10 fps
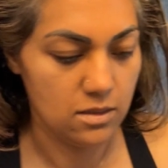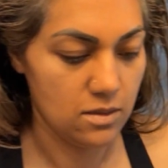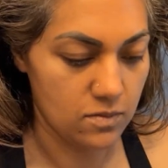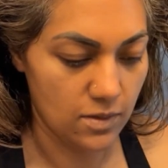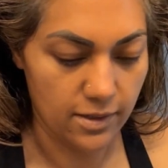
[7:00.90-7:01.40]

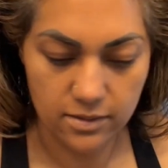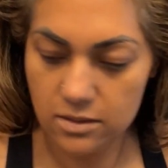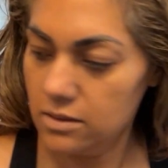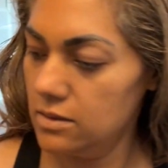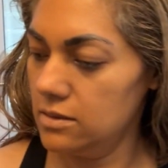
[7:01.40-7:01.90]
okay,
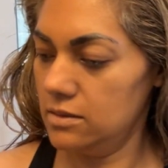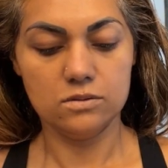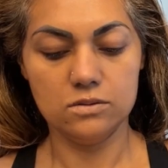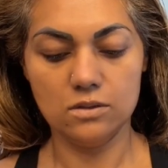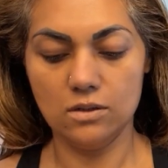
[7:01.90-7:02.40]

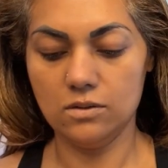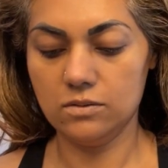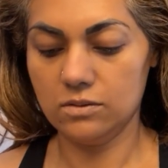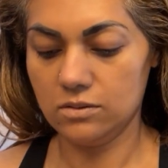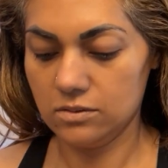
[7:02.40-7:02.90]
so
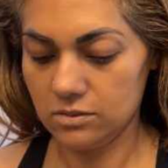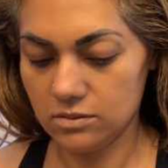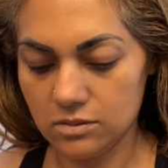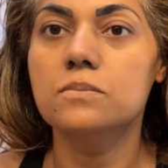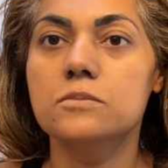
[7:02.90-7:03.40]

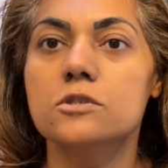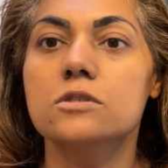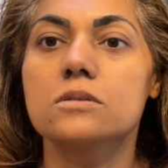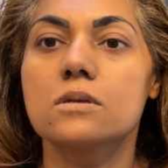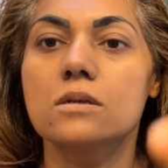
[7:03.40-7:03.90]

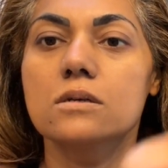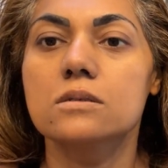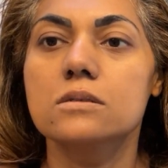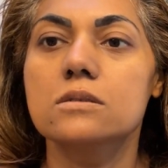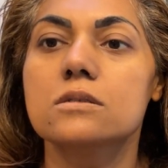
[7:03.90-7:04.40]
just gonna
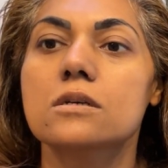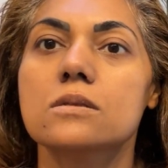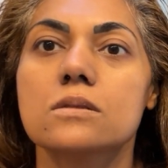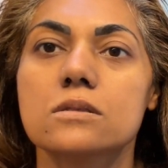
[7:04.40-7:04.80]
tilt the